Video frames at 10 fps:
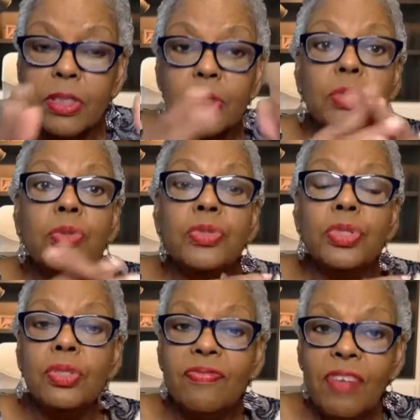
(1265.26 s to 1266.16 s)
schools
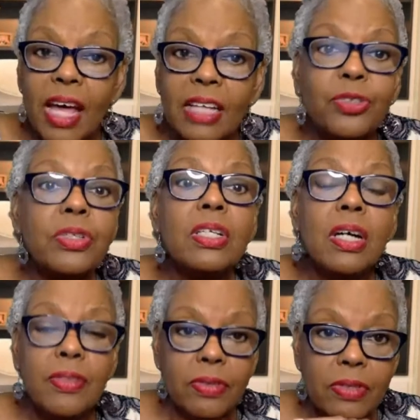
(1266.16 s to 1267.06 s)
do it faster than
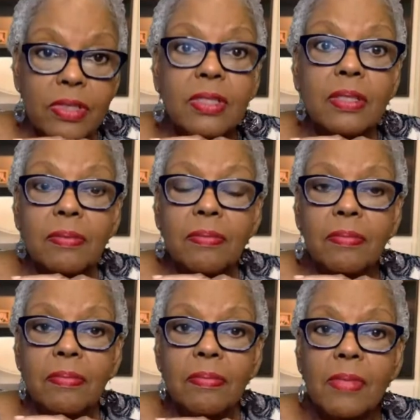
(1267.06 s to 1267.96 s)
others.
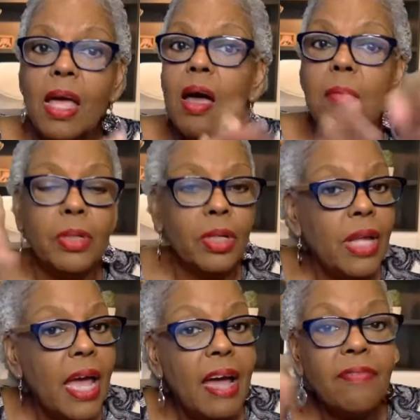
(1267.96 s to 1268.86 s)
But on
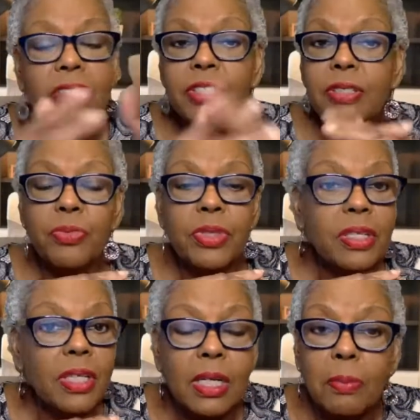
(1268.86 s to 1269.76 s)
average,
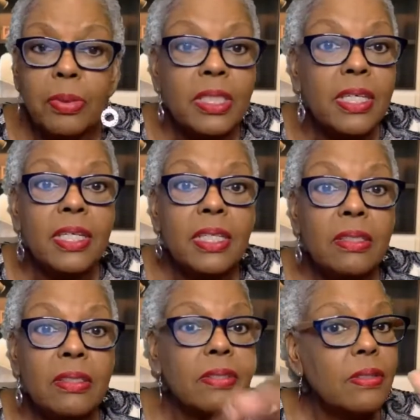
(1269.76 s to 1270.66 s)
within a couple of
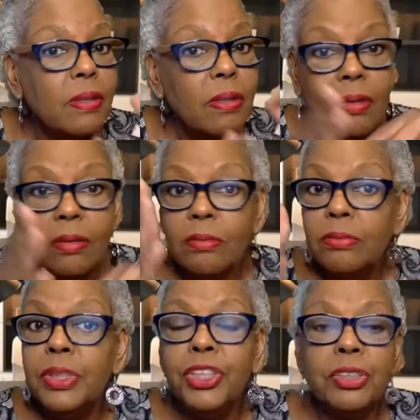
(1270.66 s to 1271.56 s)
years,
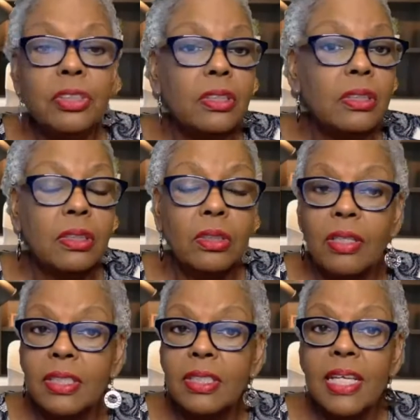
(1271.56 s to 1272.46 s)
we should
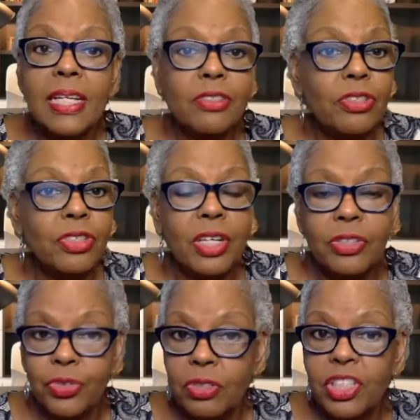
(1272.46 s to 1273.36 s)
start seeing a
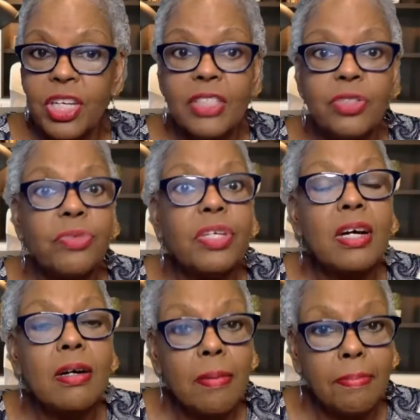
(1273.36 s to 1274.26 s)

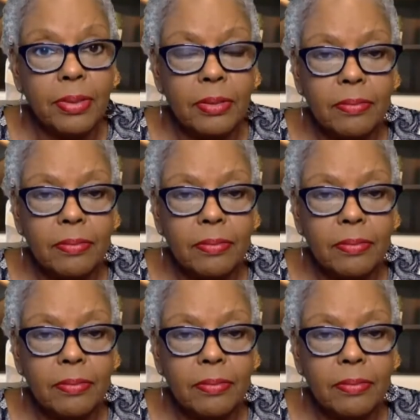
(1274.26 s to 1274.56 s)
trajectory up.